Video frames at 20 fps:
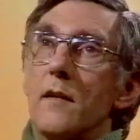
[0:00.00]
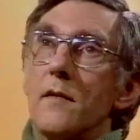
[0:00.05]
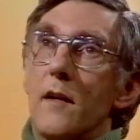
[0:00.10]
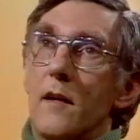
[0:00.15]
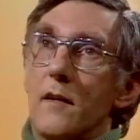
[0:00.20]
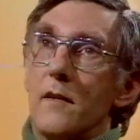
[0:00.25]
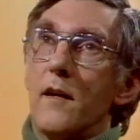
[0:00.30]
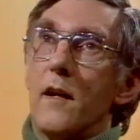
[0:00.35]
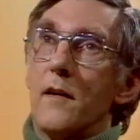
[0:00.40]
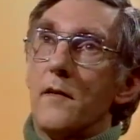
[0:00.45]

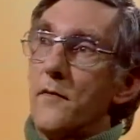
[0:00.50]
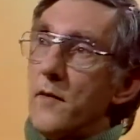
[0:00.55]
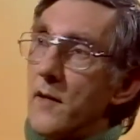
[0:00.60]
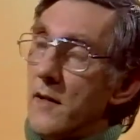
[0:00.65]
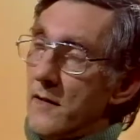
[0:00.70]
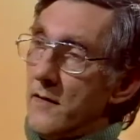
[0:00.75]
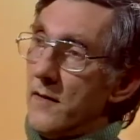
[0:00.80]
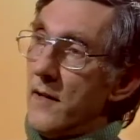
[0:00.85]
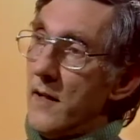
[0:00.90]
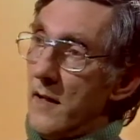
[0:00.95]
I, I
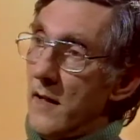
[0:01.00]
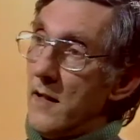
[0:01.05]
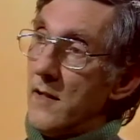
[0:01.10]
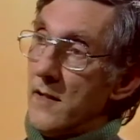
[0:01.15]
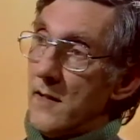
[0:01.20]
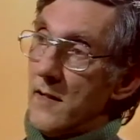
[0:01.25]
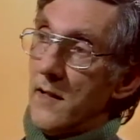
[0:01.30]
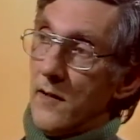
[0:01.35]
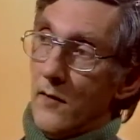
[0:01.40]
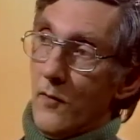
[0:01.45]
think there
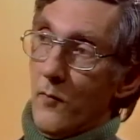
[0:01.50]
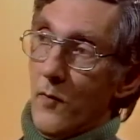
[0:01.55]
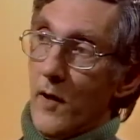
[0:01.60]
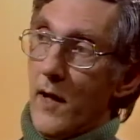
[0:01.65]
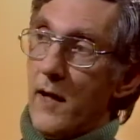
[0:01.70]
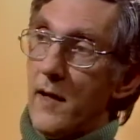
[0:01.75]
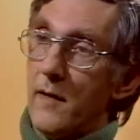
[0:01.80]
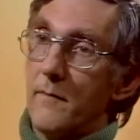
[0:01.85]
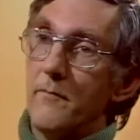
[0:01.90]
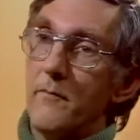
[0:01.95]
is, in a
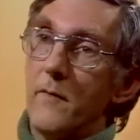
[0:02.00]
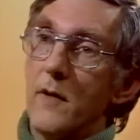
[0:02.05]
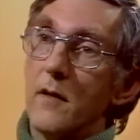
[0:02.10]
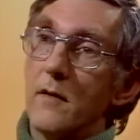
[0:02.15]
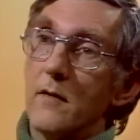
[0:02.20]
way. Hmm?